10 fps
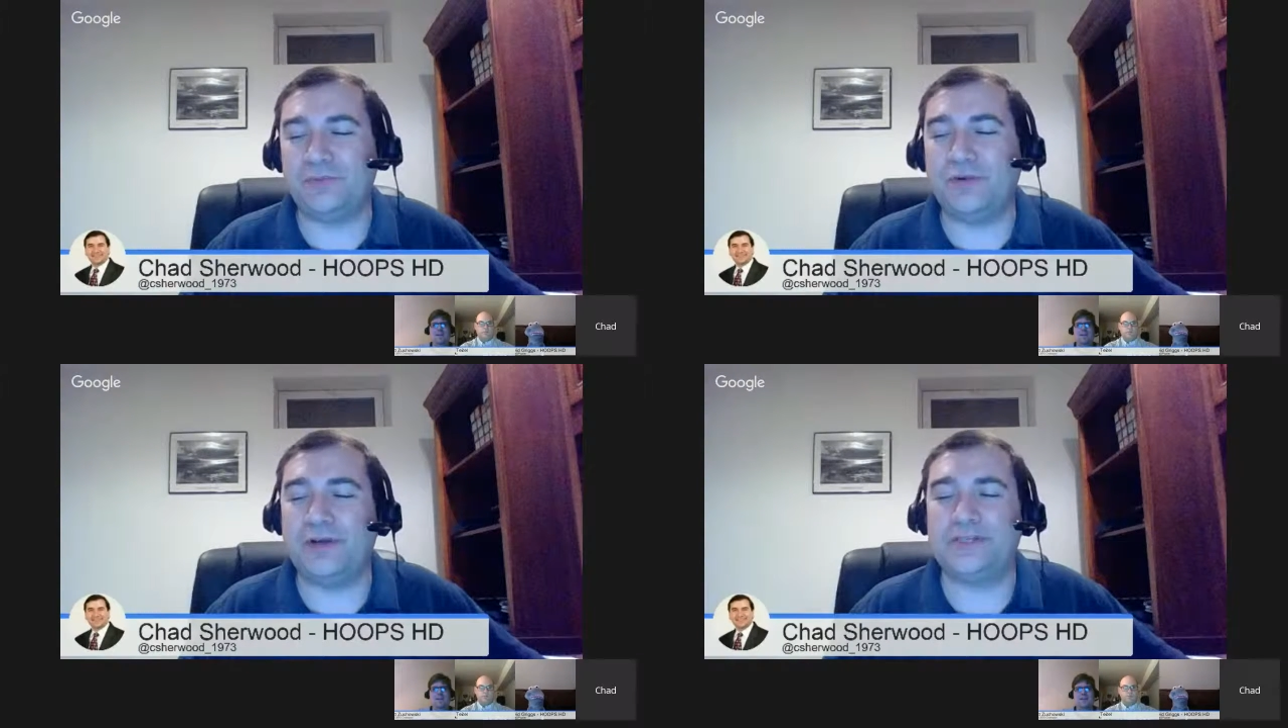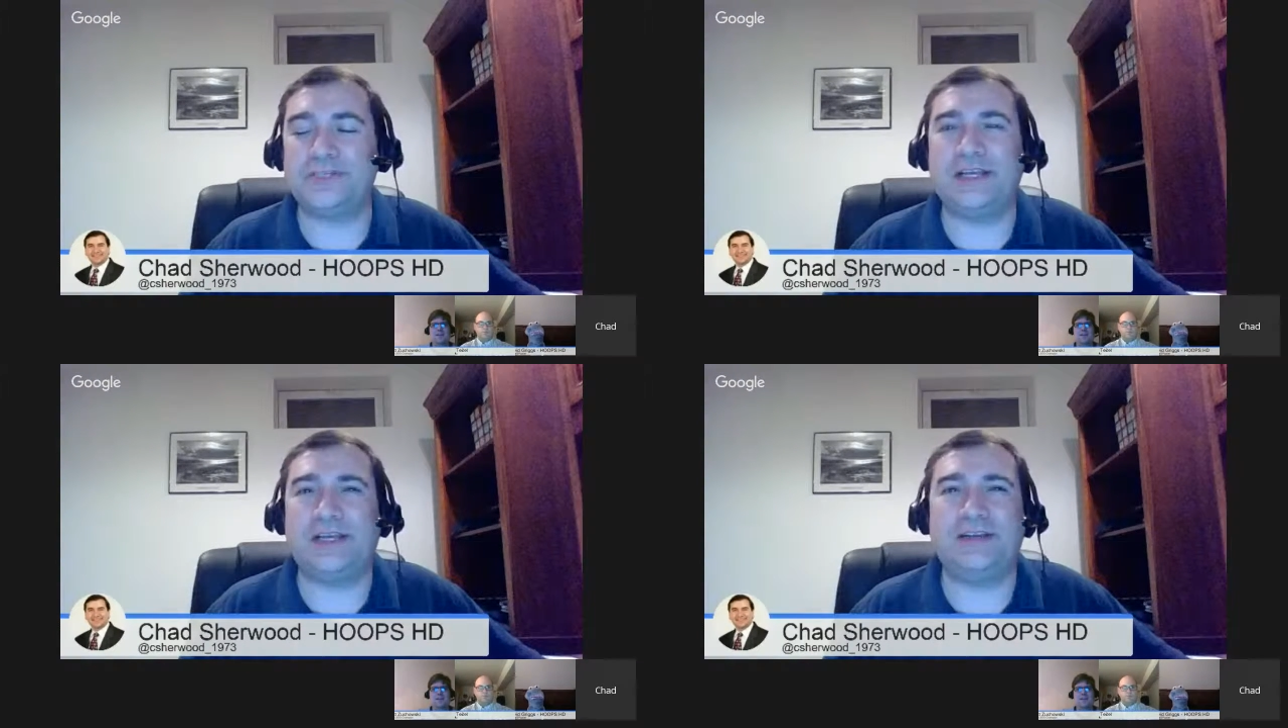Morehead
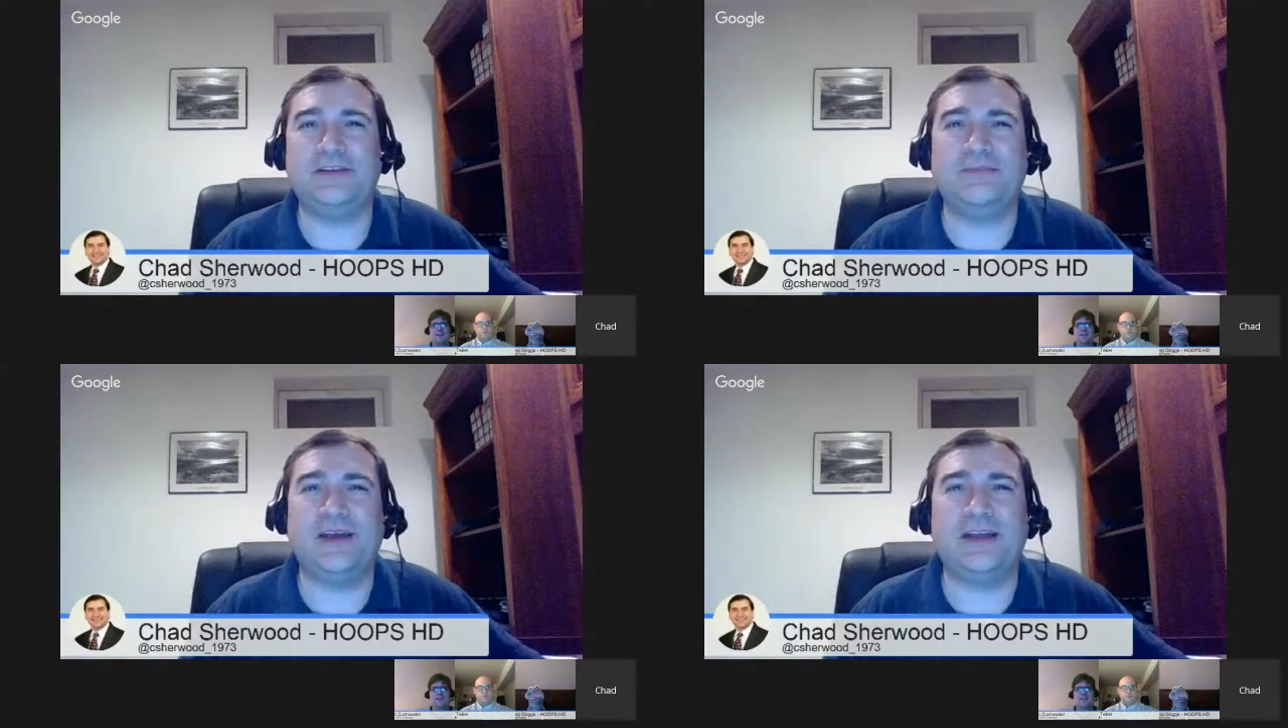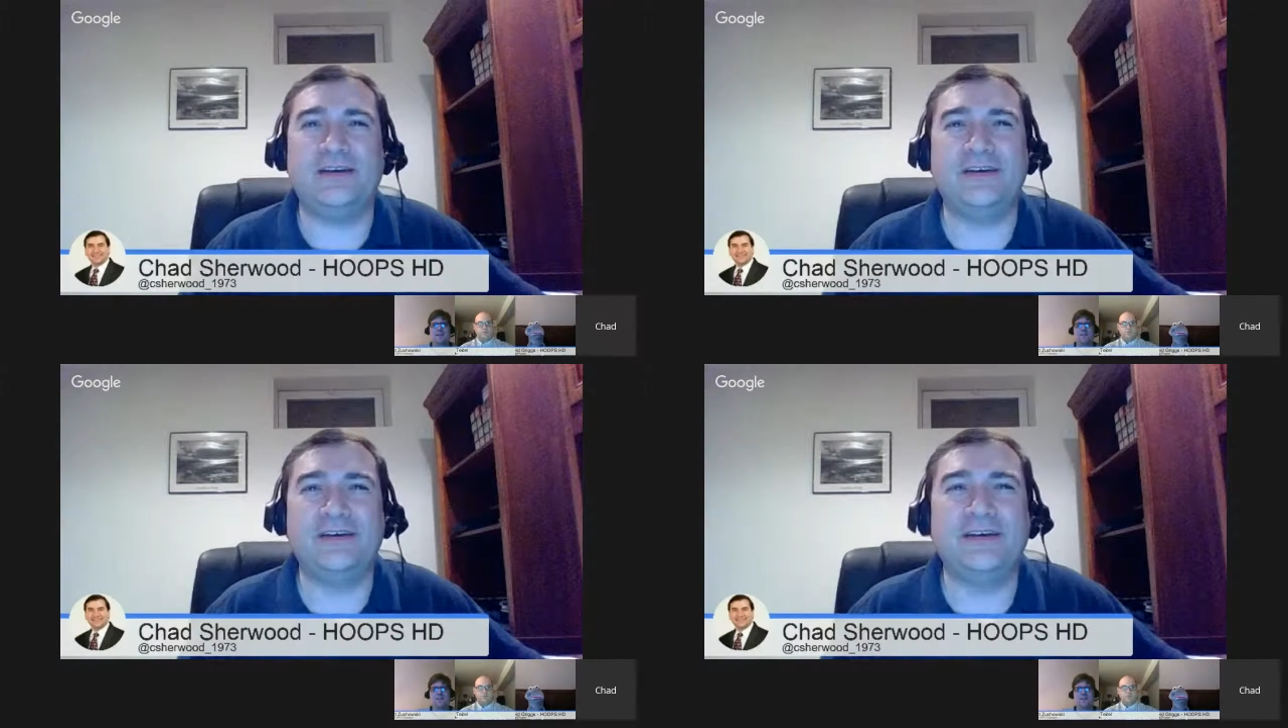State and
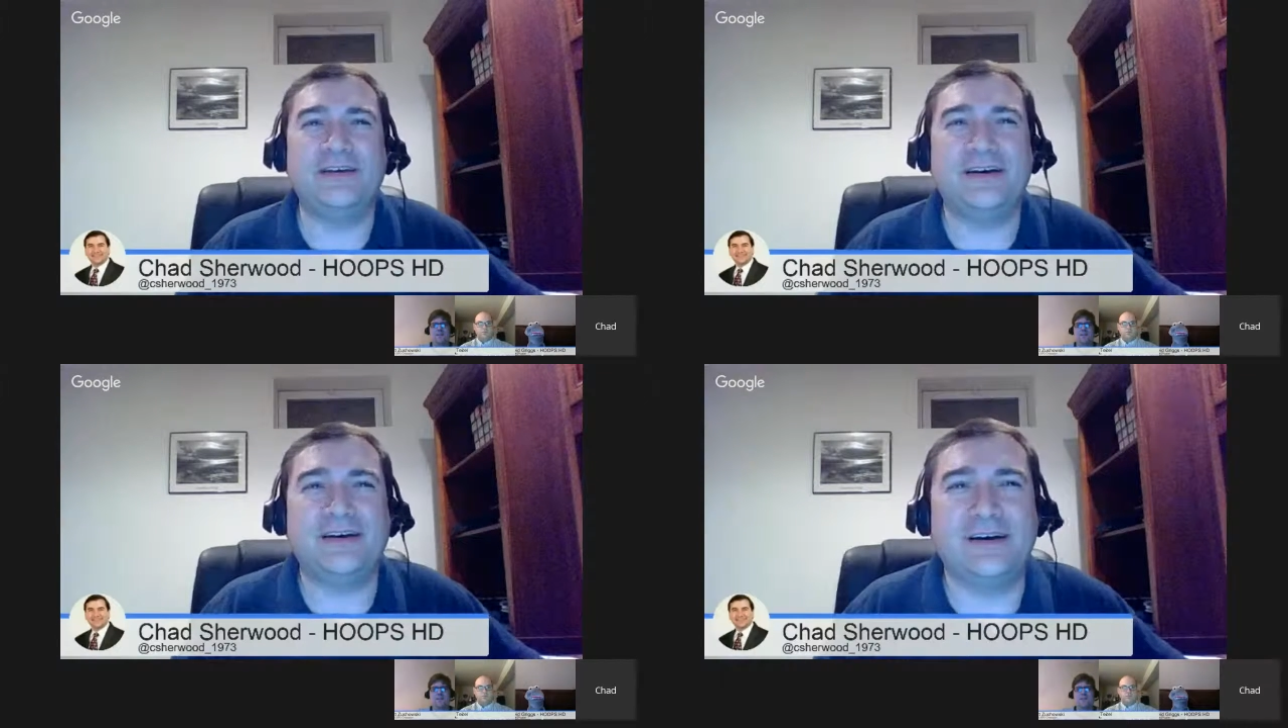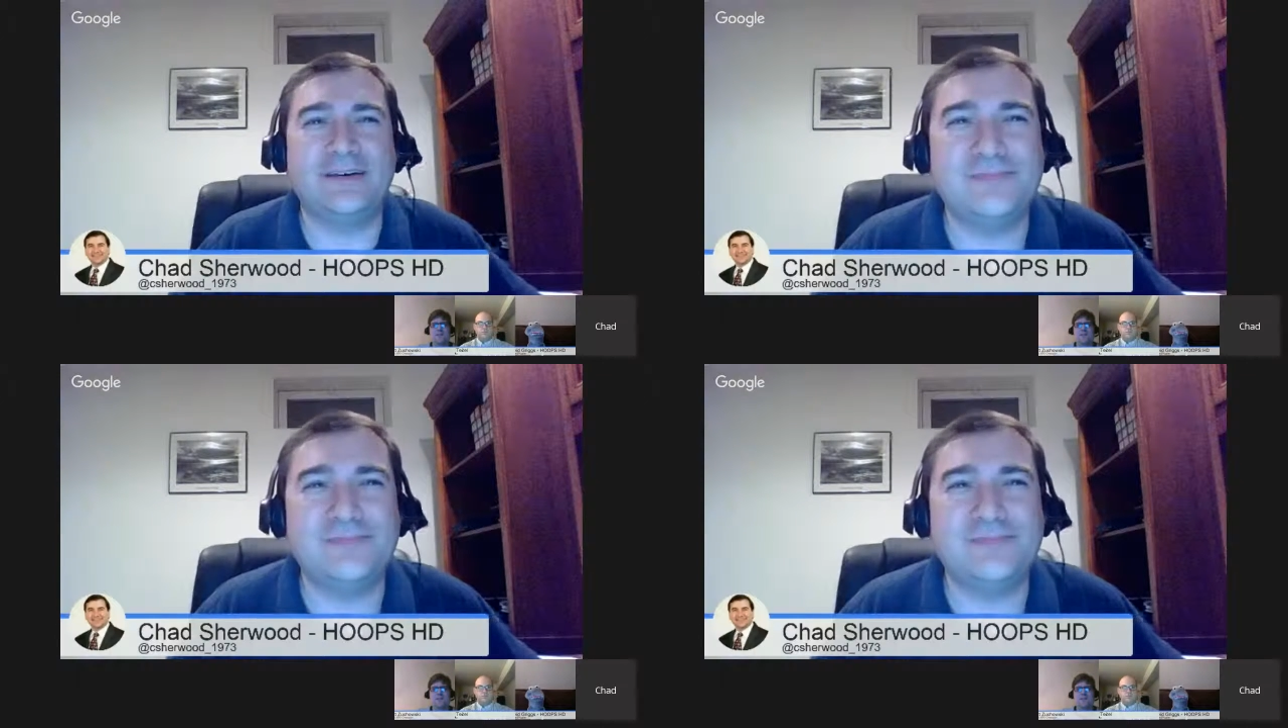Nevada. But